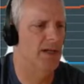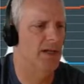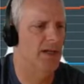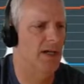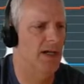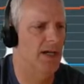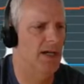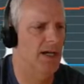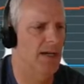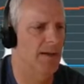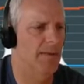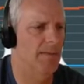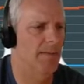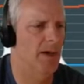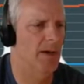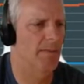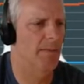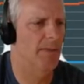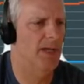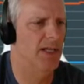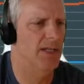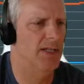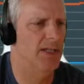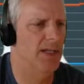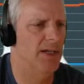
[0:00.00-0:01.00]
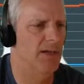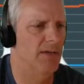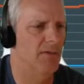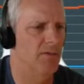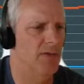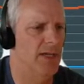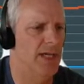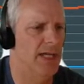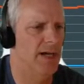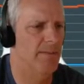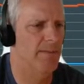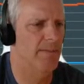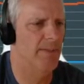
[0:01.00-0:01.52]
um, but uh,
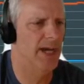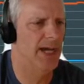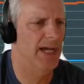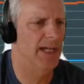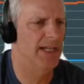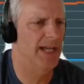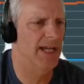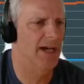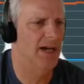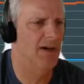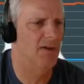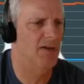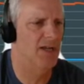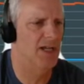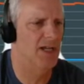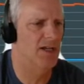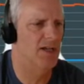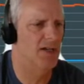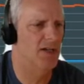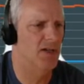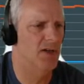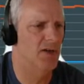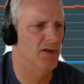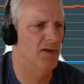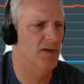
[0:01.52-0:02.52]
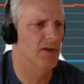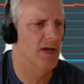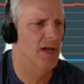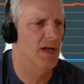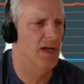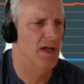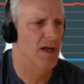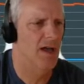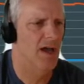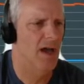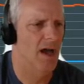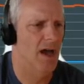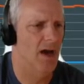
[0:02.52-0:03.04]
we come back down in here.
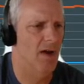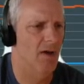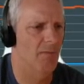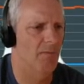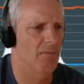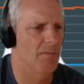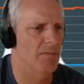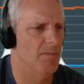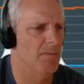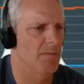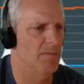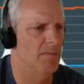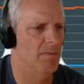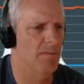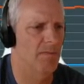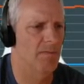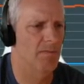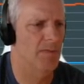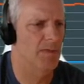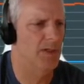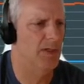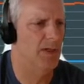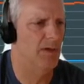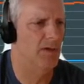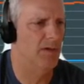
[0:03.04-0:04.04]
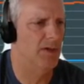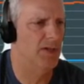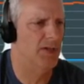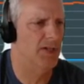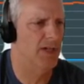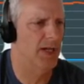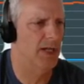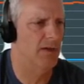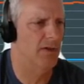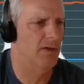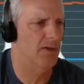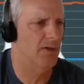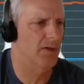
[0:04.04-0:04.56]
Uh, you know, the
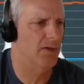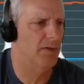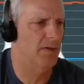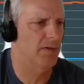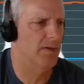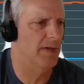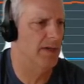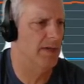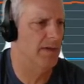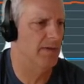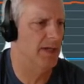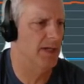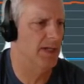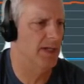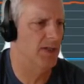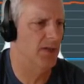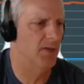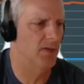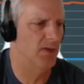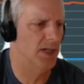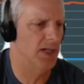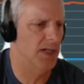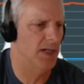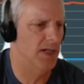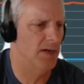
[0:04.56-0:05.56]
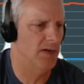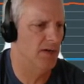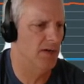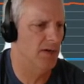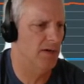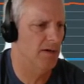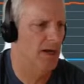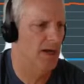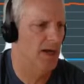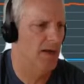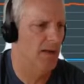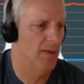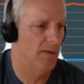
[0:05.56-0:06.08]
sellers, they, they took it
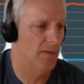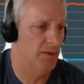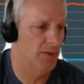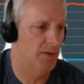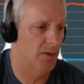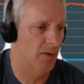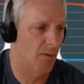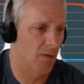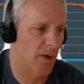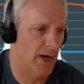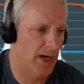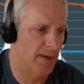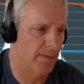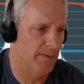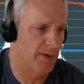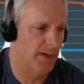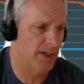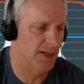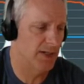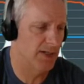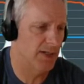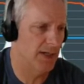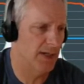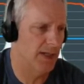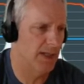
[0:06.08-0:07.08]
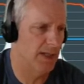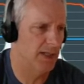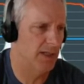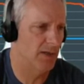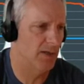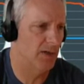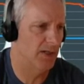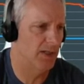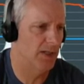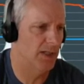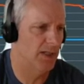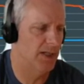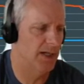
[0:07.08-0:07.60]
here. It's quite a bit of selling.
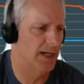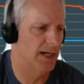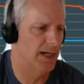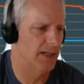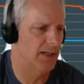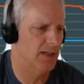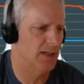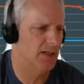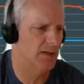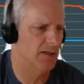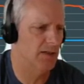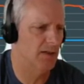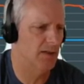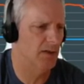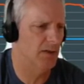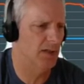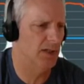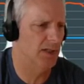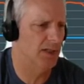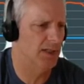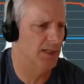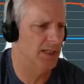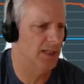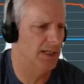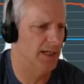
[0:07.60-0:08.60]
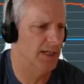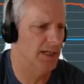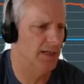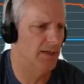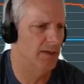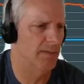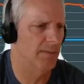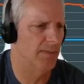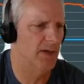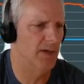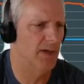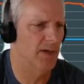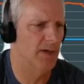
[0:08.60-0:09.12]
Look at the dots. Look at the uh, the
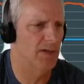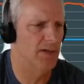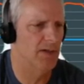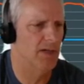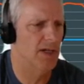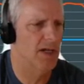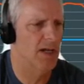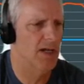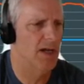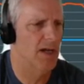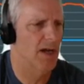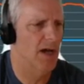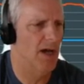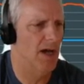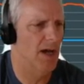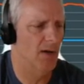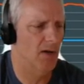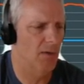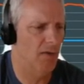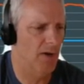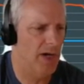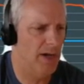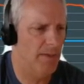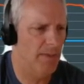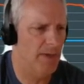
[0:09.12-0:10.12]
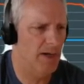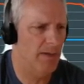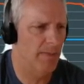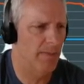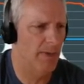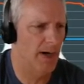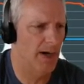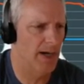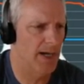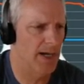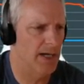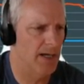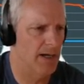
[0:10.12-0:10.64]
bars. Uh, quite a bit of
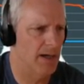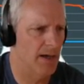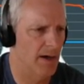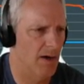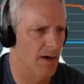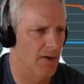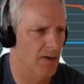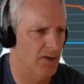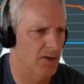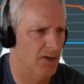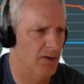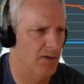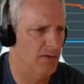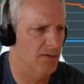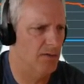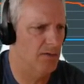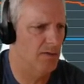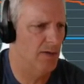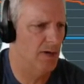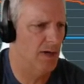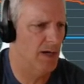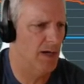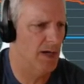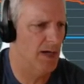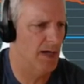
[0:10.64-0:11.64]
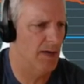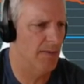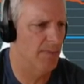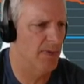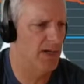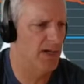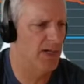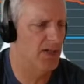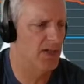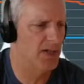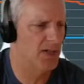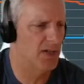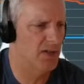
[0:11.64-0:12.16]
buying also, um,
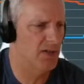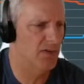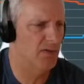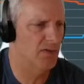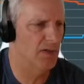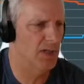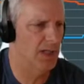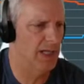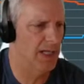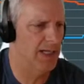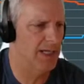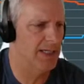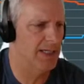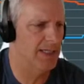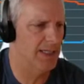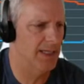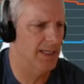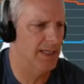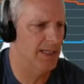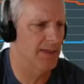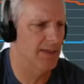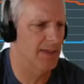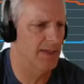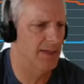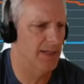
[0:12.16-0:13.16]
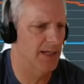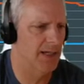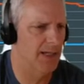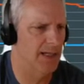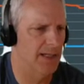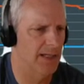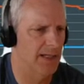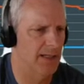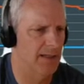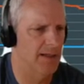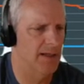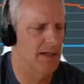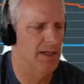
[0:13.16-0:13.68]
but it's still less than the
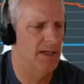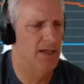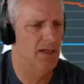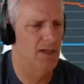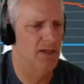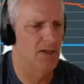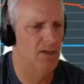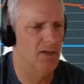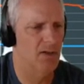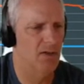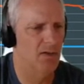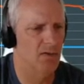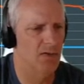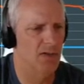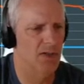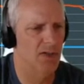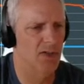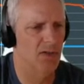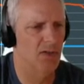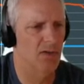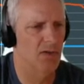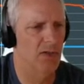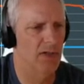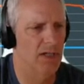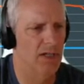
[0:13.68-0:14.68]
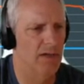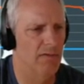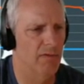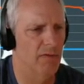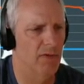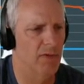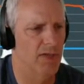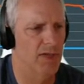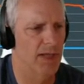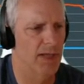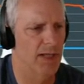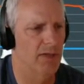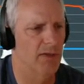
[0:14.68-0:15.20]
selling. So still looking for
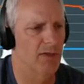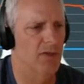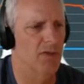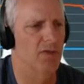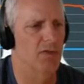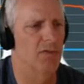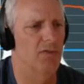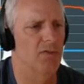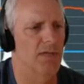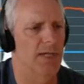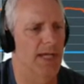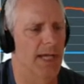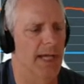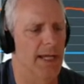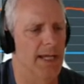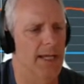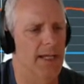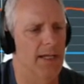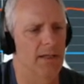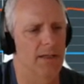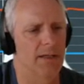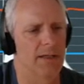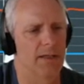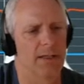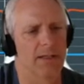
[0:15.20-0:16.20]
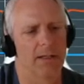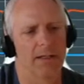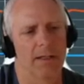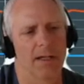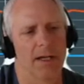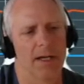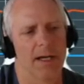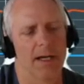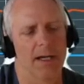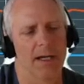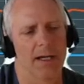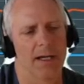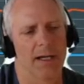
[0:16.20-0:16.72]
sellers to take
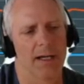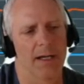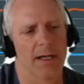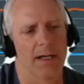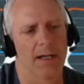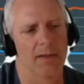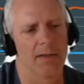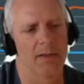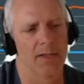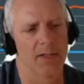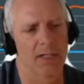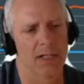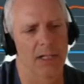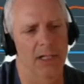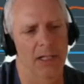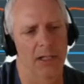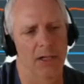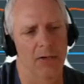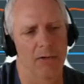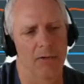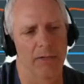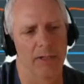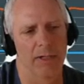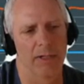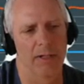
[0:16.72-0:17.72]
uh, this lower